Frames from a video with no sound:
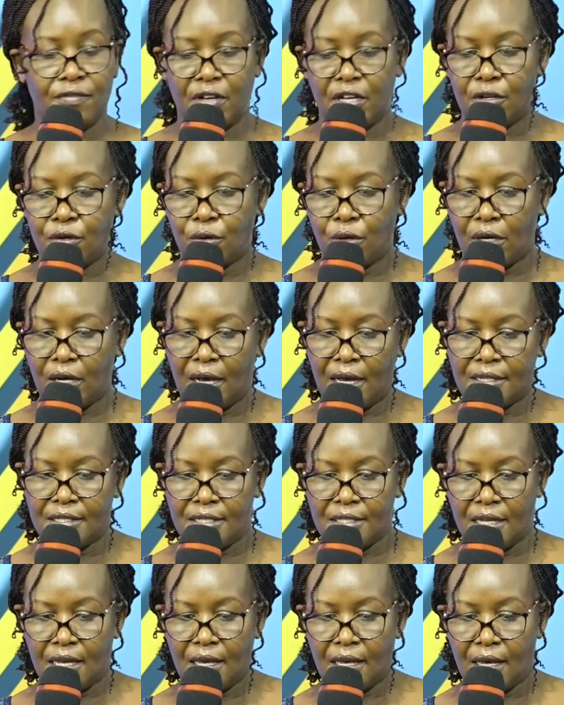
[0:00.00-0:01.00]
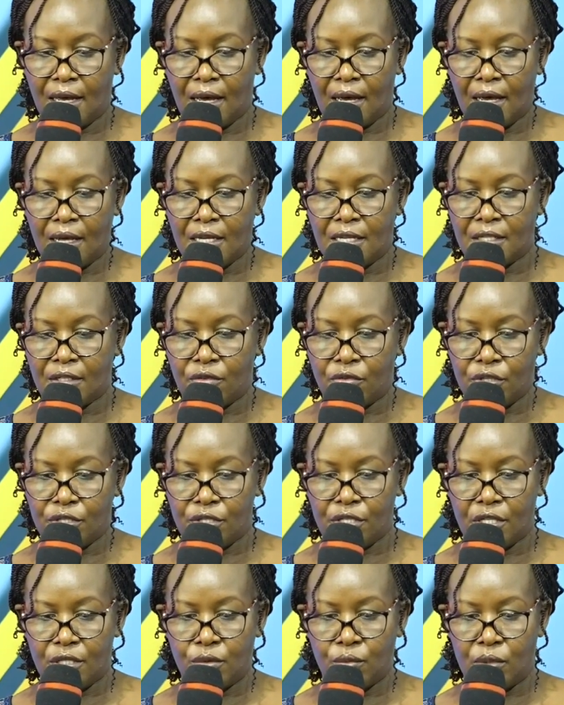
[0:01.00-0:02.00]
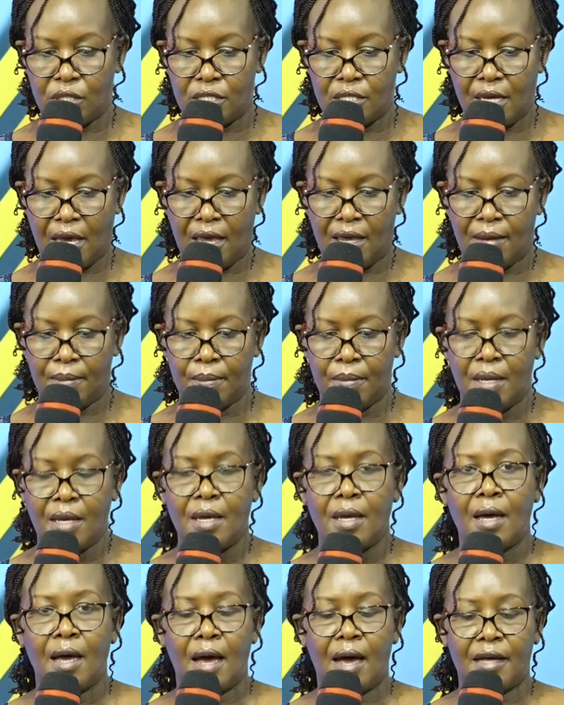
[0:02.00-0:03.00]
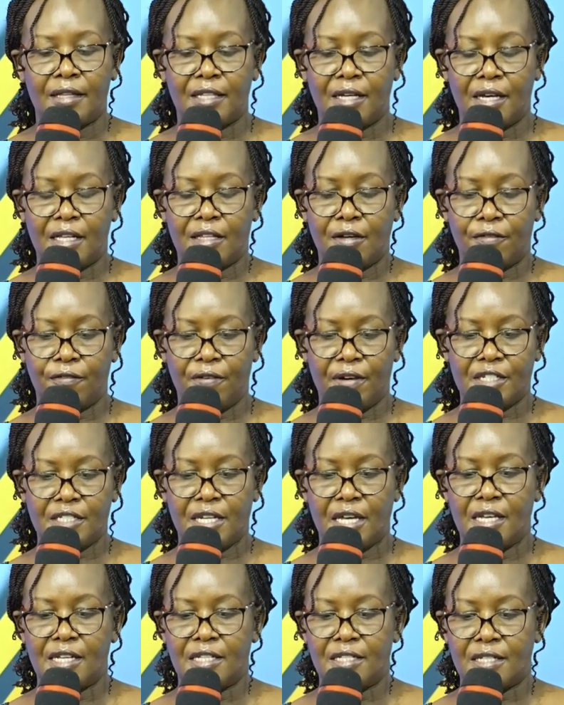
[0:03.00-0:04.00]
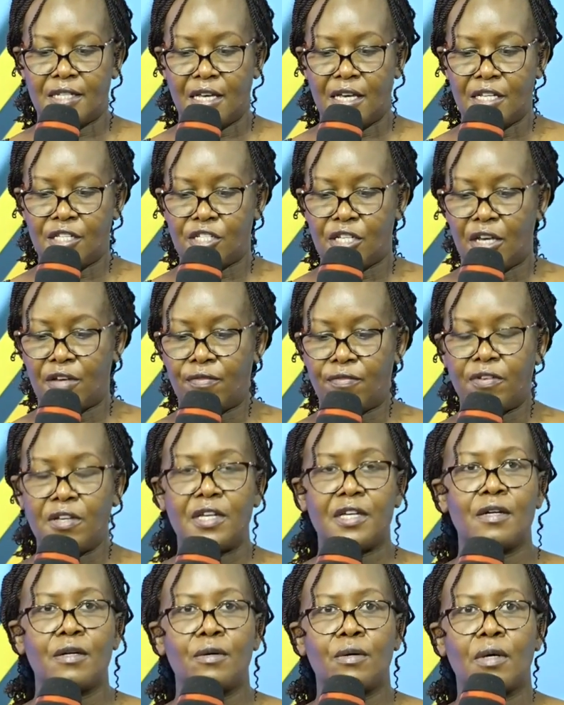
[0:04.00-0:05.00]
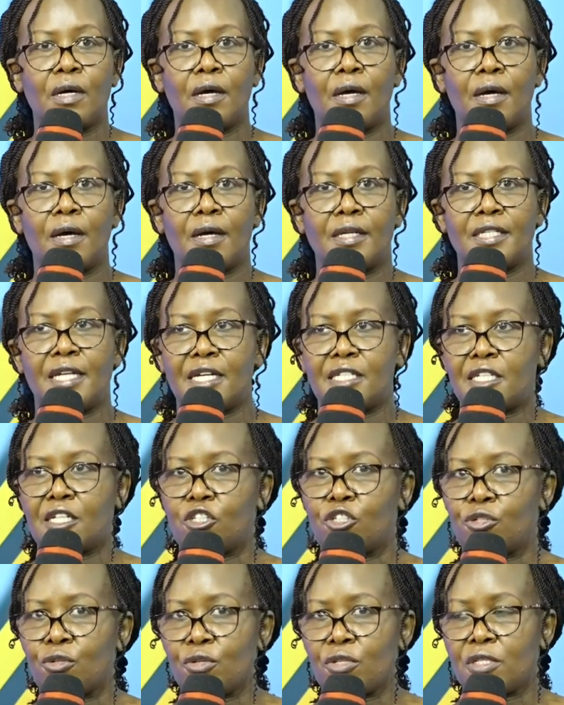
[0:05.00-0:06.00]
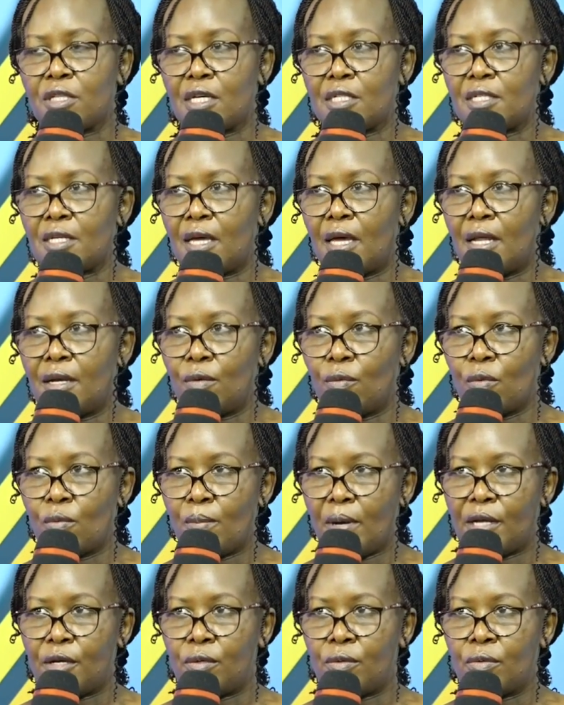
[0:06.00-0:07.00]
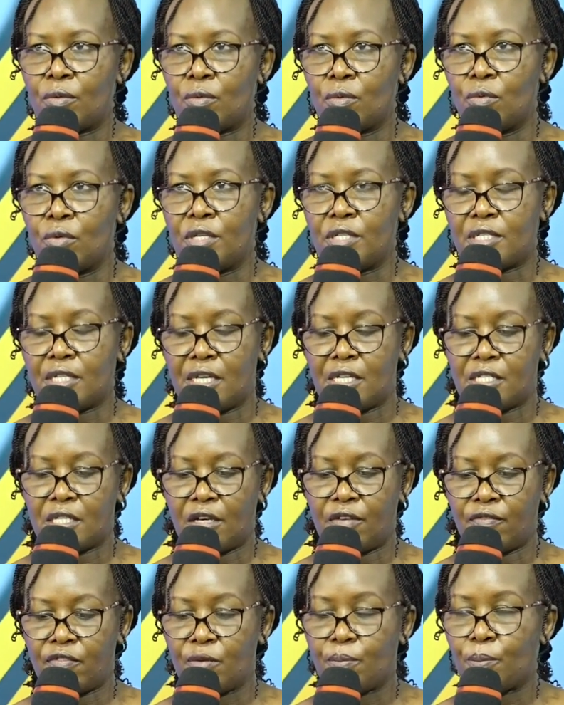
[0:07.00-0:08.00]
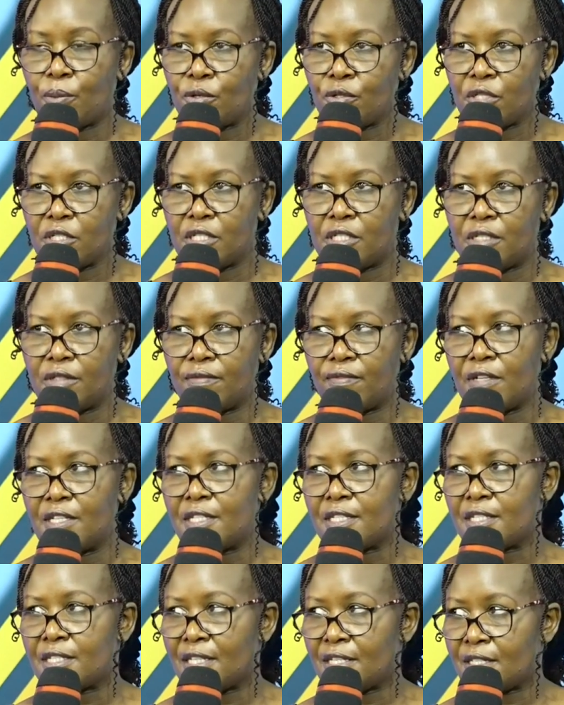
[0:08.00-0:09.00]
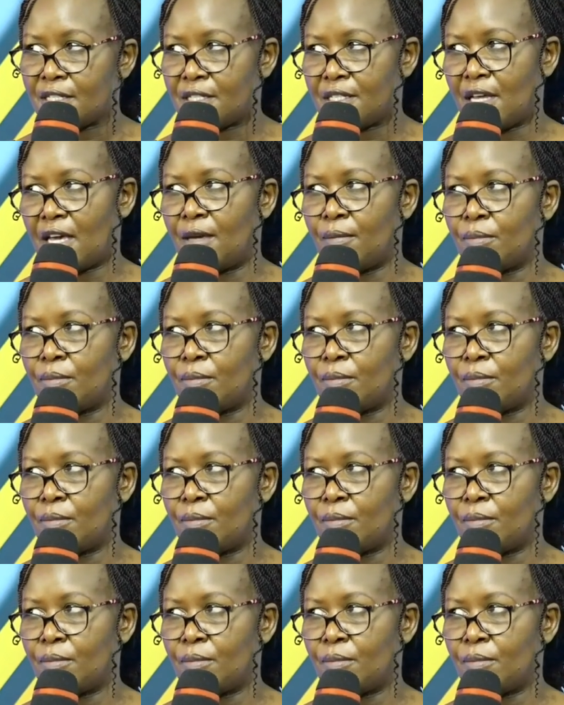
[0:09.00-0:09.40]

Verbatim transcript: cervical cancer uh, increases with time. Uh, the other factor is H I V. Uh, data shows that any woman who is H I V positive is six